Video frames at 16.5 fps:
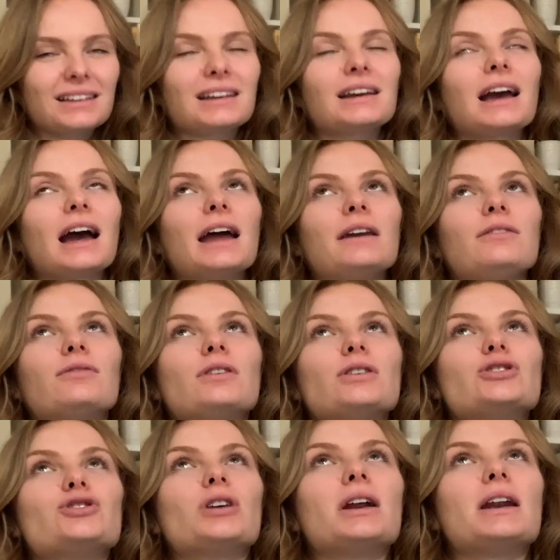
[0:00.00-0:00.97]
kind of
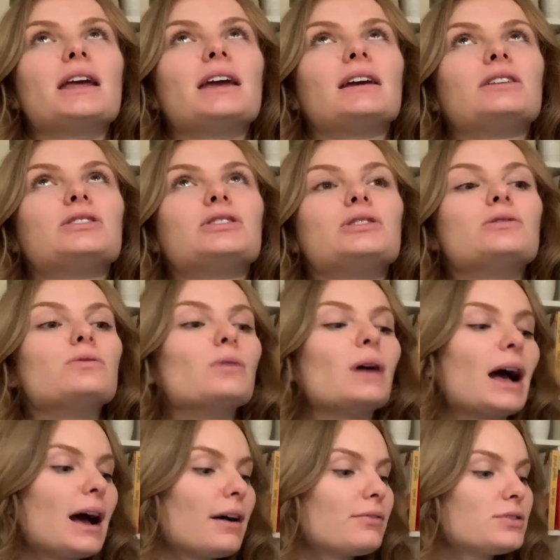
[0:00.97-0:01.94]
frustrating to
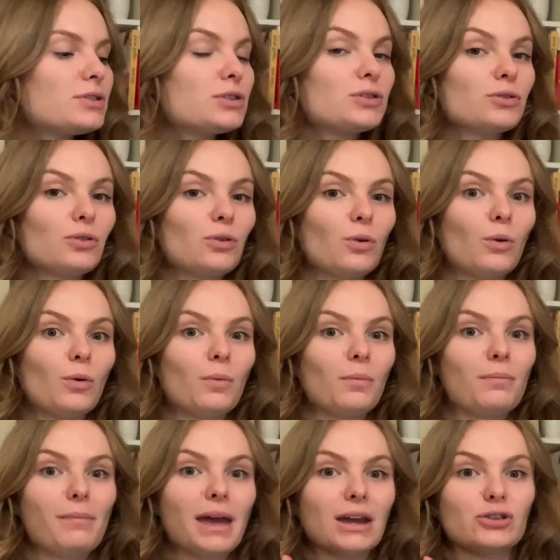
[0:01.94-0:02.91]
have to
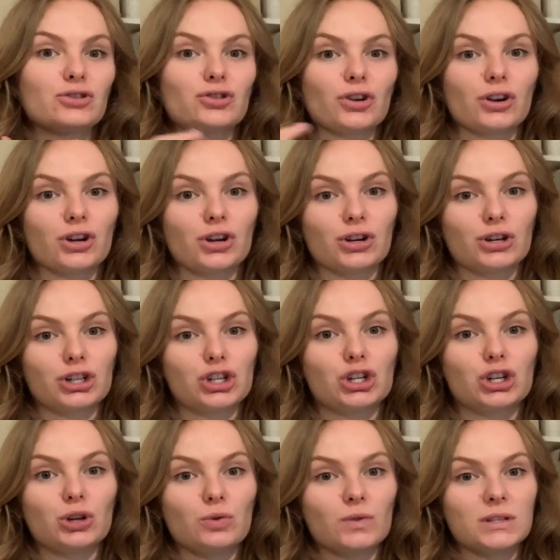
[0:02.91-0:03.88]
make sure you're
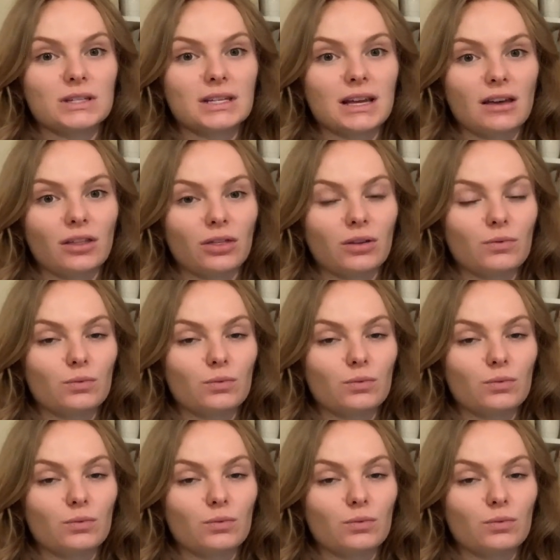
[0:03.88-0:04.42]
choosing the